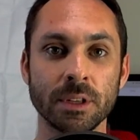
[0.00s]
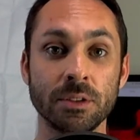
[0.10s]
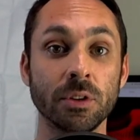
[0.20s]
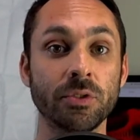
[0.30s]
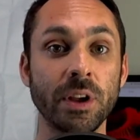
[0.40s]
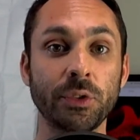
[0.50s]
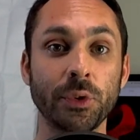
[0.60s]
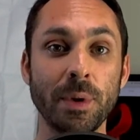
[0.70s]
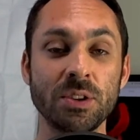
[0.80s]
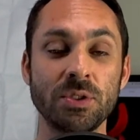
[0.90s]
So
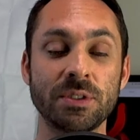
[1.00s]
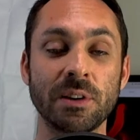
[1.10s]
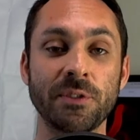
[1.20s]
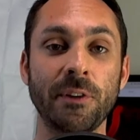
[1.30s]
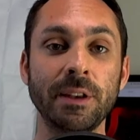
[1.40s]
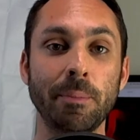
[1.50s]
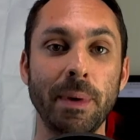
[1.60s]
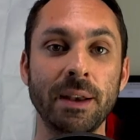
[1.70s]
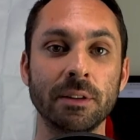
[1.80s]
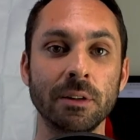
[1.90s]
transformations are
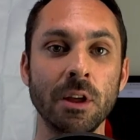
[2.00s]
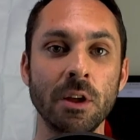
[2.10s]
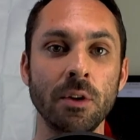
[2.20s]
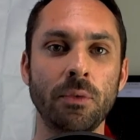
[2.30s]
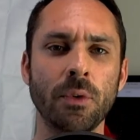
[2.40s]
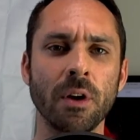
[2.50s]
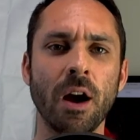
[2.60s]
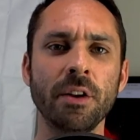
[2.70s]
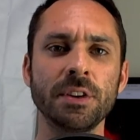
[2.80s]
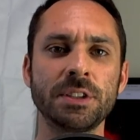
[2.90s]
fundamental for
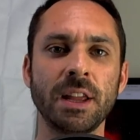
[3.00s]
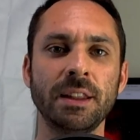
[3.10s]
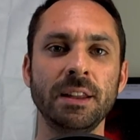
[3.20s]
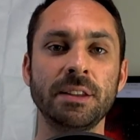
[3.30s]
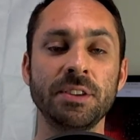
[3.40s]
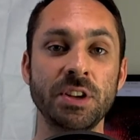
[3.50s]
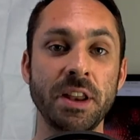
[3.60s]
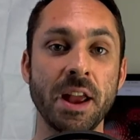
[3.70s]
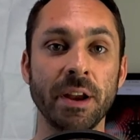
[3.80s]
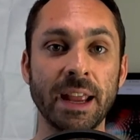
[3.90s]
understanding the
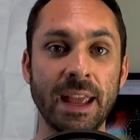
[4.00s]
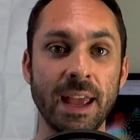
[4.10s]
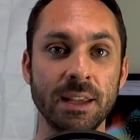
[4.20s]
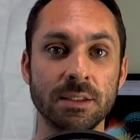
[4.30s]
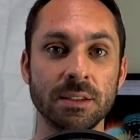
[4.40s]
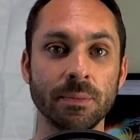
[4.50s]
generic case.